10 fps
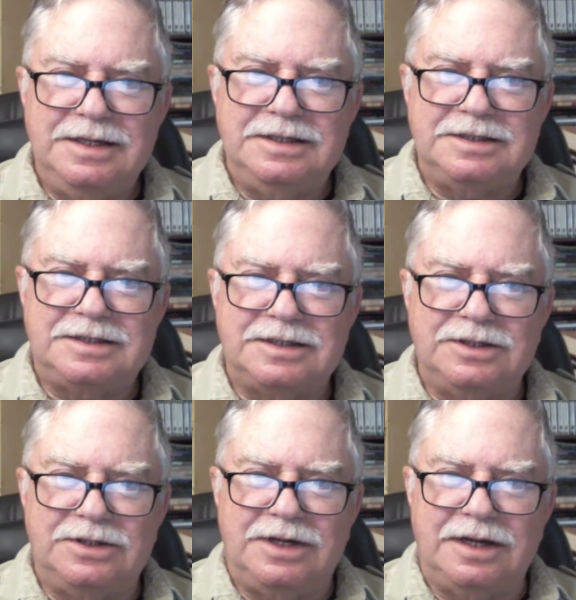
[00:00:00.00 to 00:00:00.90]

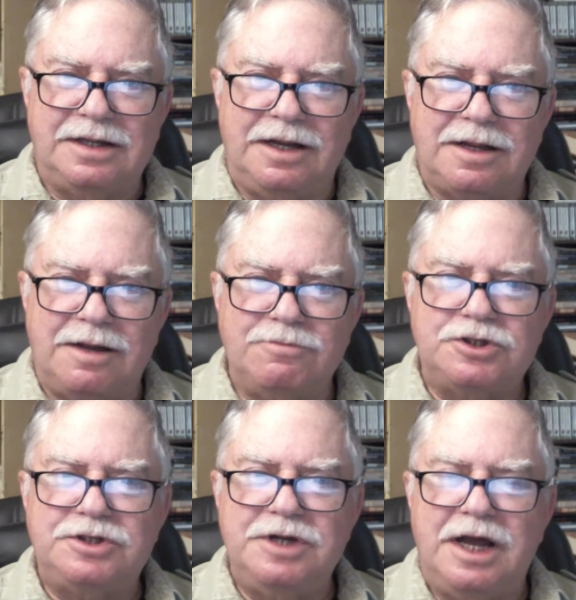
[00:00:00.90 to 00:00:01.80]
So I'm
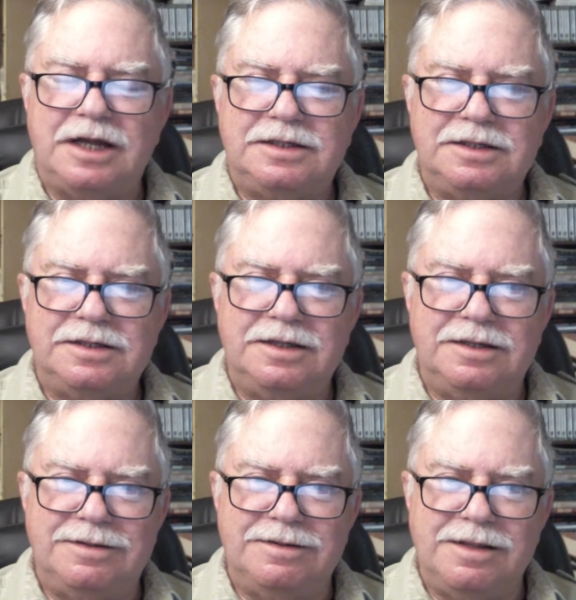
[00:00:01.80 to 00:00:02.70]
just not.
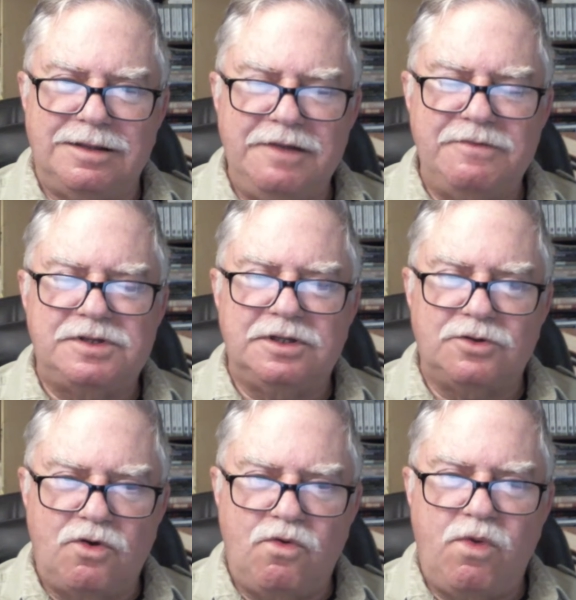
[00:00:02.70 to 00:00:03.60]
It leaves a
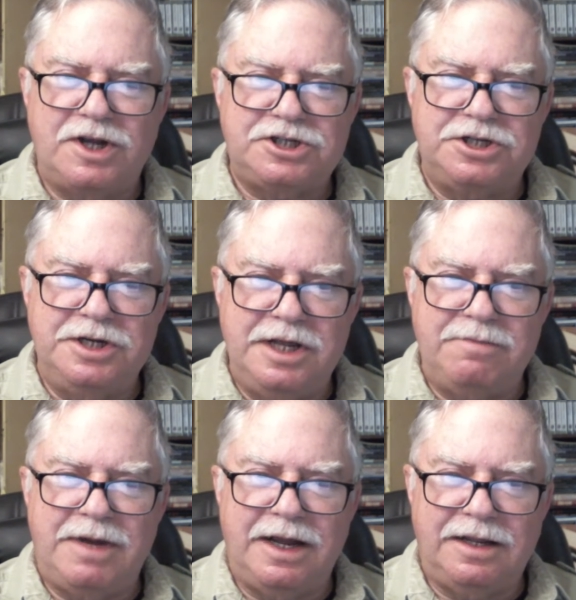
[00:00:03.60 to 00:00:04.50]
little question in
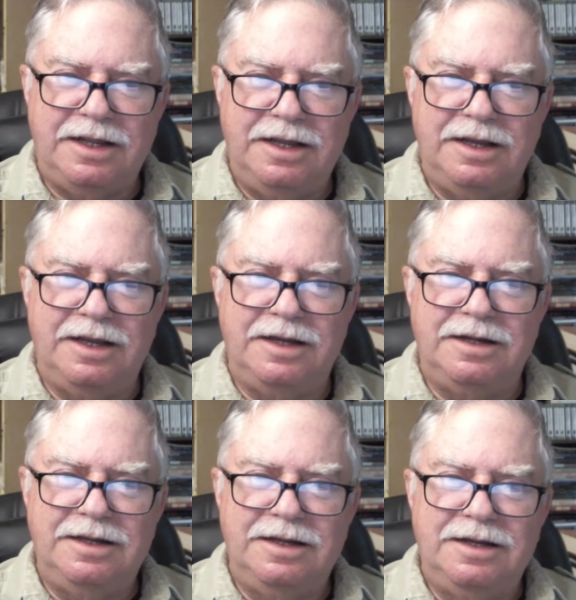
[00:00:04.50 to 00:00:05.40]
my head
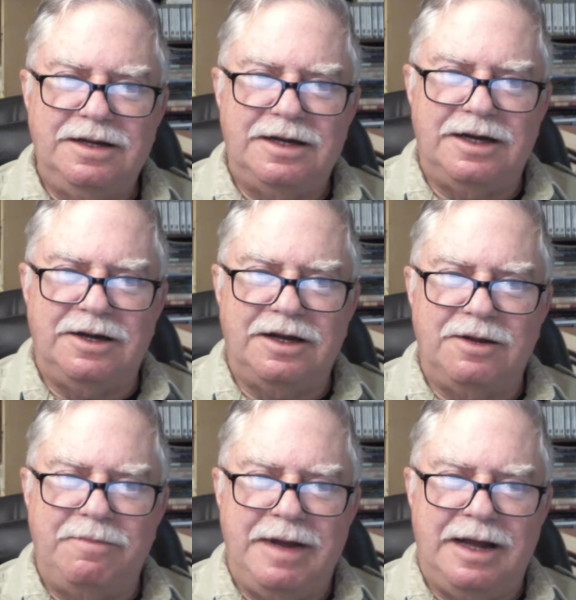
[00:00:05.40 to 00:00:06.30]

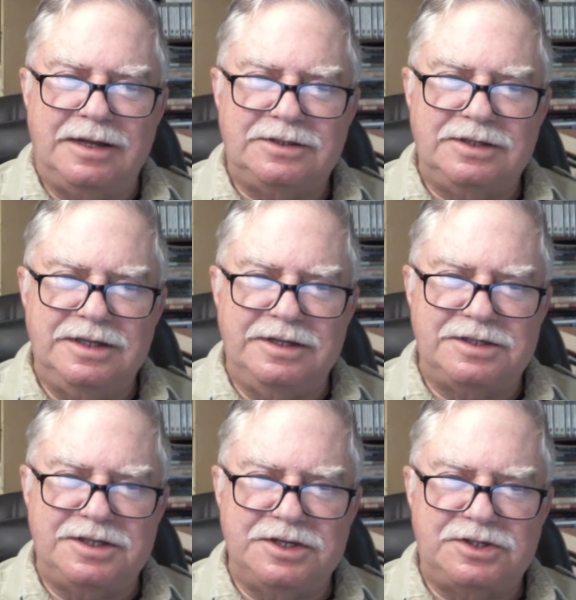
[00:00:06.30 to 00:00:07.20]
about,
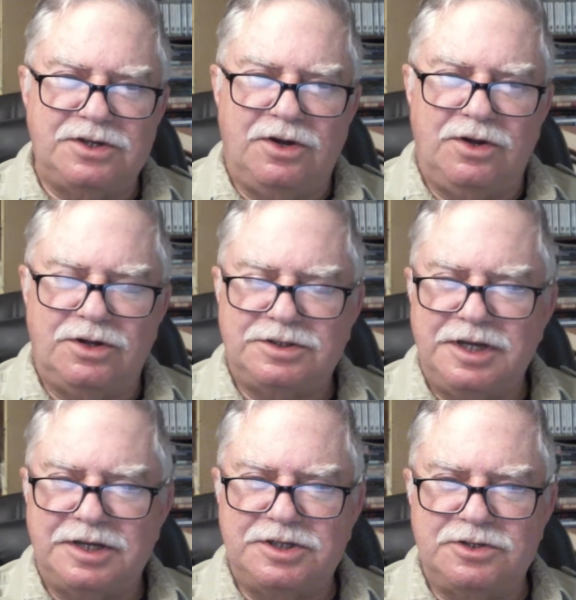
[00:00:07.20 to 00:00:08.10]
is this all
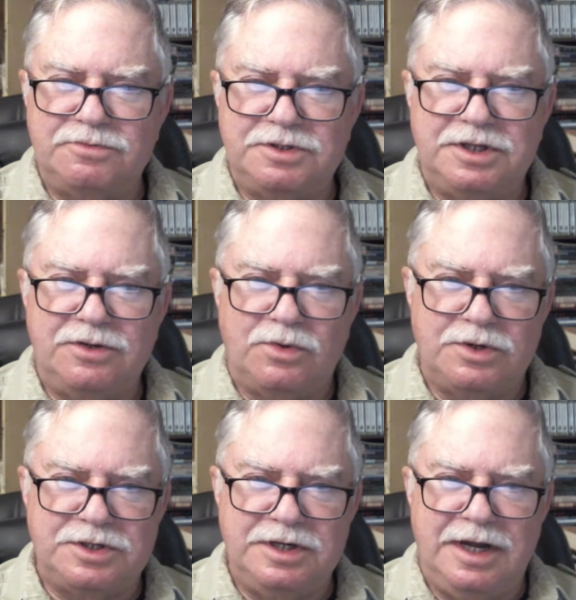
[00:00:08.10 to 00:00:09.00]
Texas whiskey or
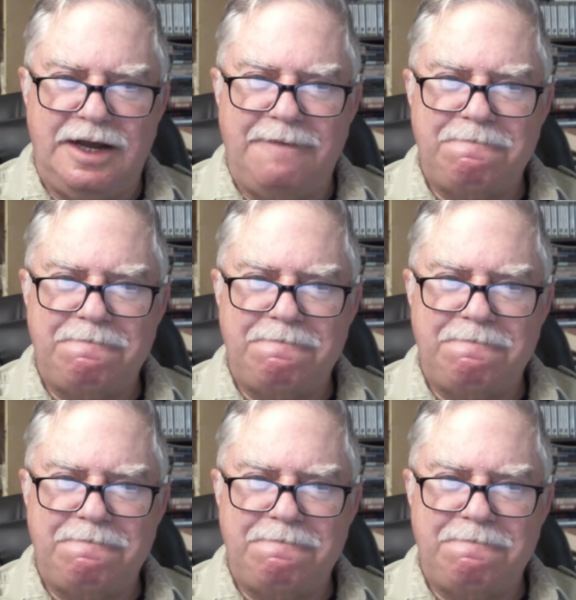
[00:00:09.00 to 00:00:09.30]
is it not?